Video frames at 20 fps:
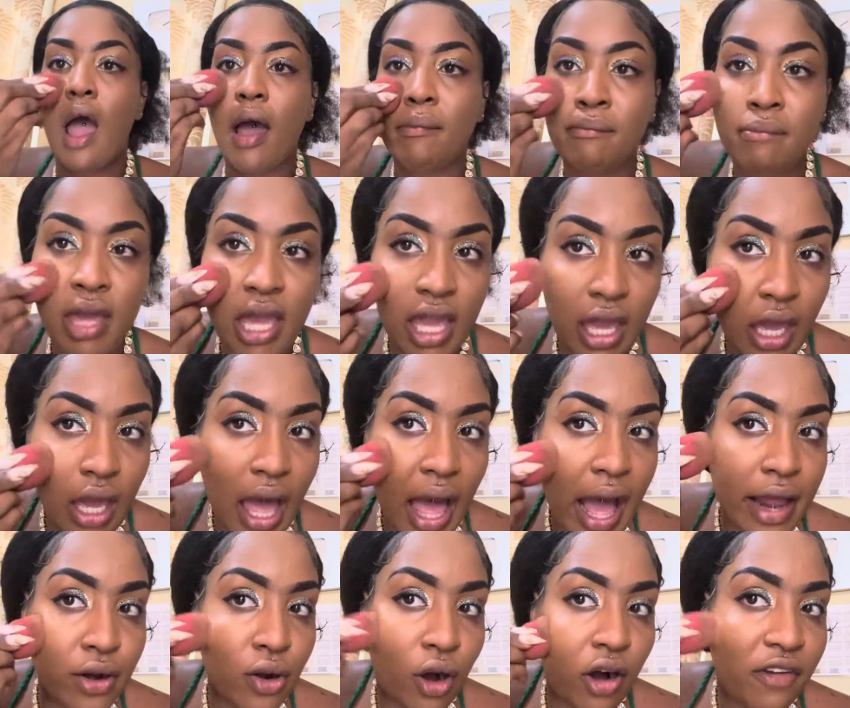D,
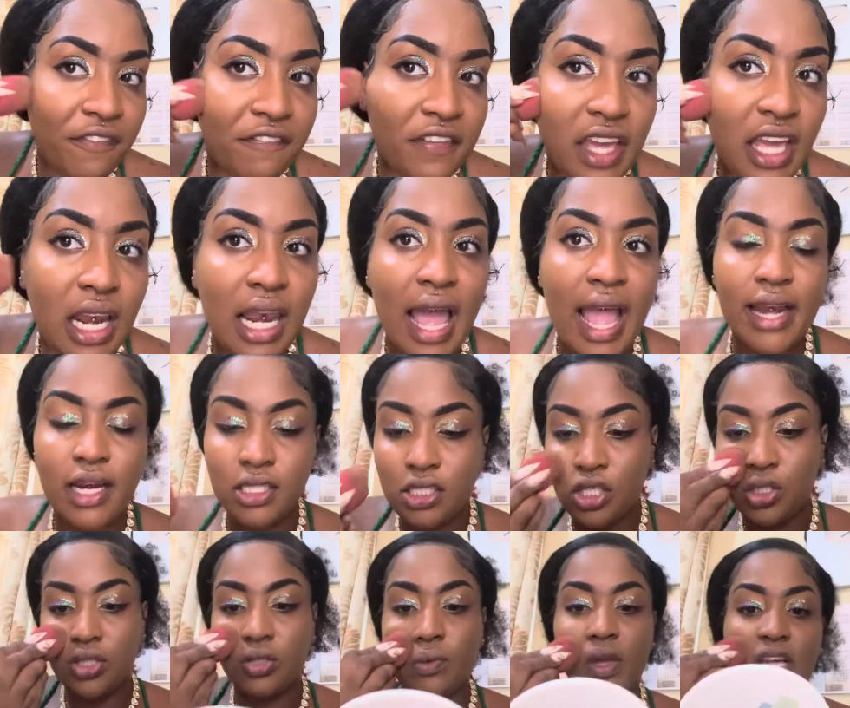I don't feel like the
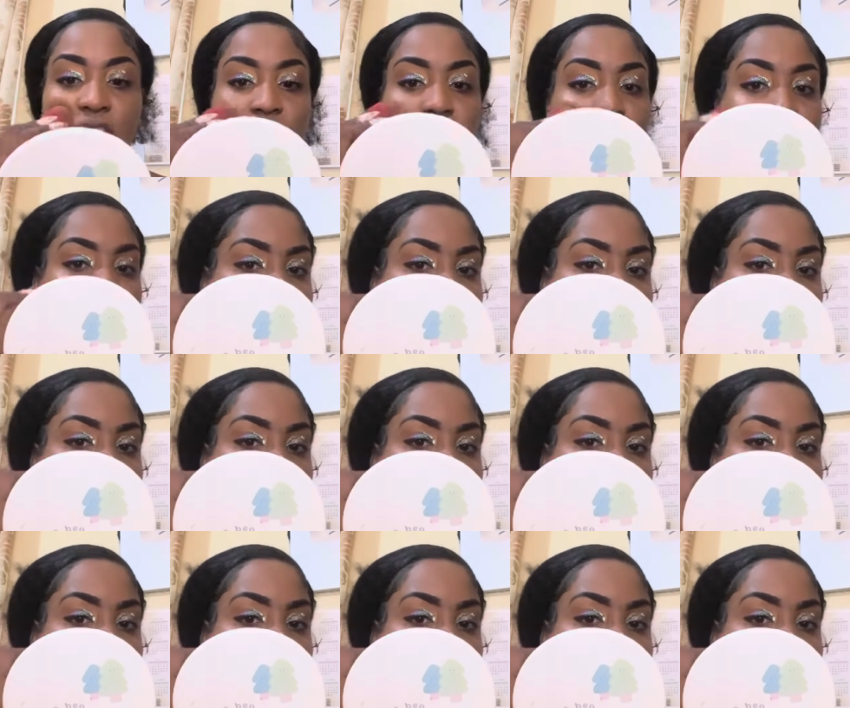situation